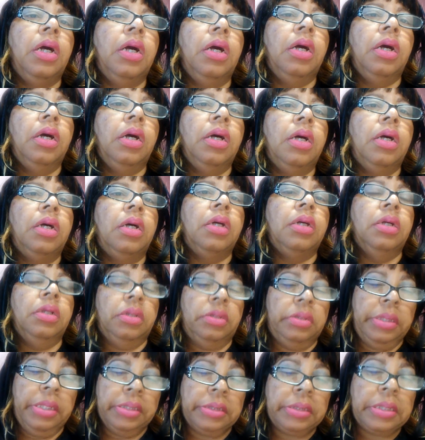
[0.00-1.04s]

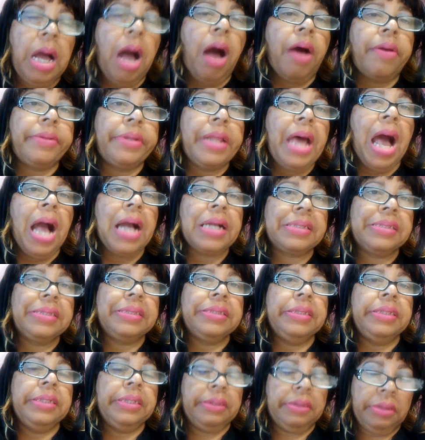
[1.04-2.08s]
that's called
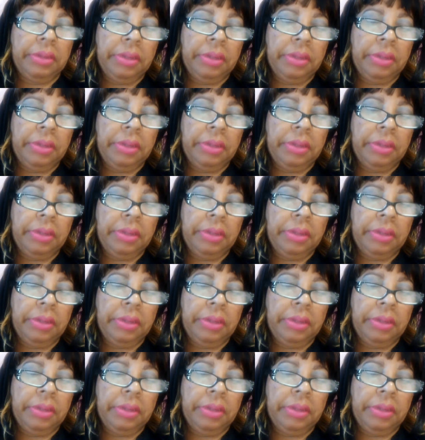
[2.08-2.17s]
doxing,